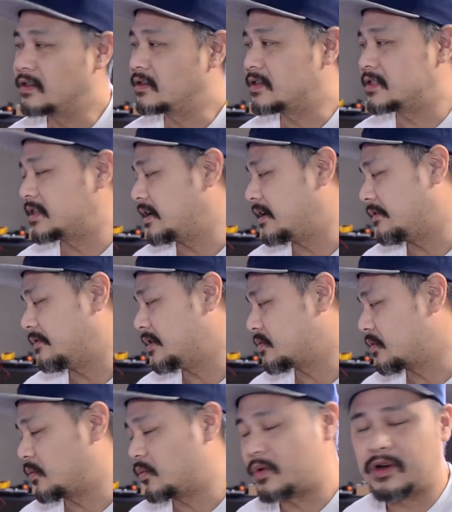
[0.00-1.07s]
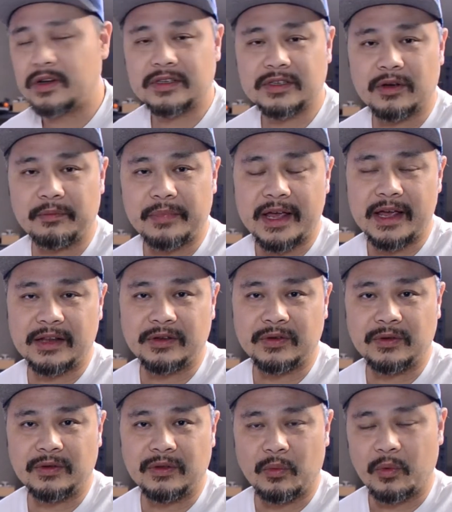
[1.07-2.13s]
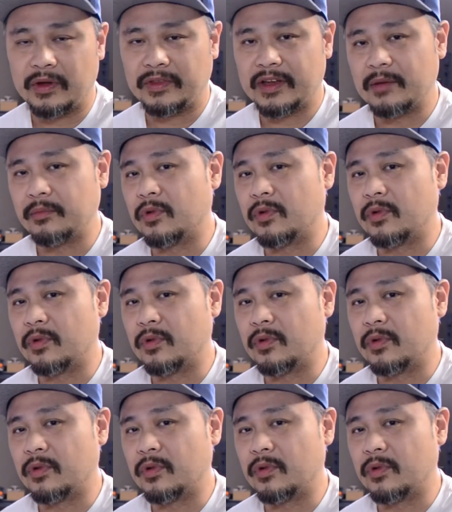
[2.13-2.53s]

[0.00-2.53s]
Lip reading: to see if this one works compared to the one that I